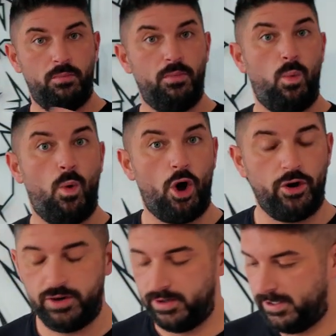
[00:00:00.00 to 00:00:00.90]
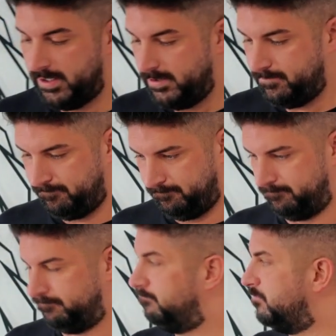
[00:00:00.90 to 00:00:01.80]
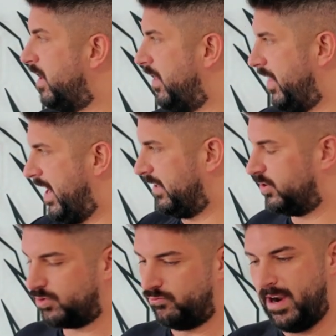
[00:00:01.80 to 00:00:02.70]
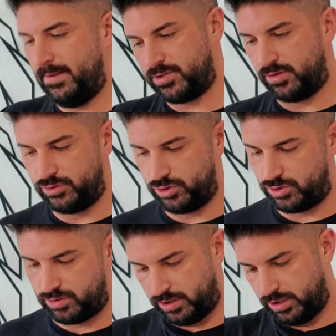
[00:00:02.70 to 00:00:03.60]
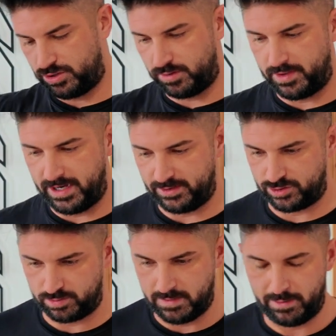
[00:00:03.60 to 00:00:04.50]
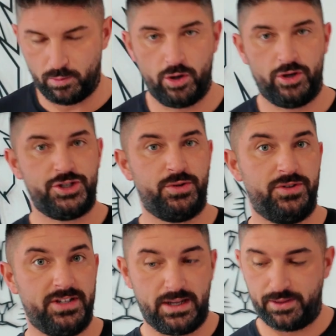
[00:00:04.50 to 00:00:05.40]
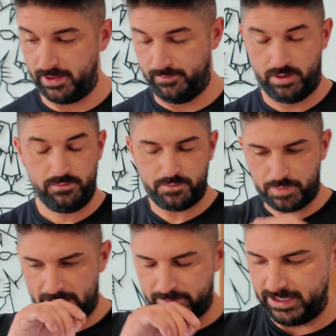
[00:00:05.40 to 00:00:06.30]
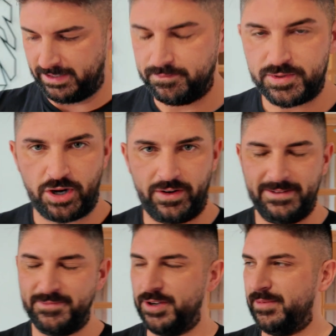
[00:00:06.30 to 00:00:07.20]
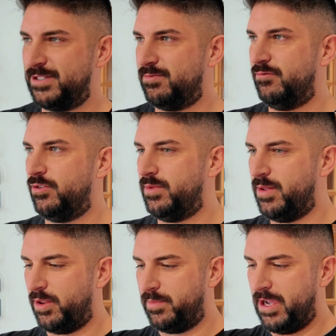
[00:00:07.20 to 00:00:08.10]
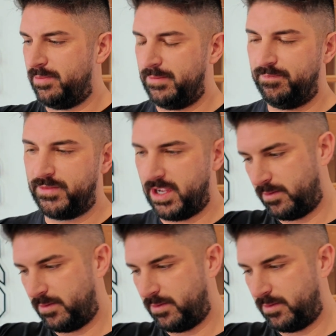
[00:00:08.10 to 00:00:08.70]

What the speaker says: number 1, and then some reps on just, you know, something else, just maybe 1 or 2 underneath. Pardon me, sorry, don't mean to be rude with all the burping.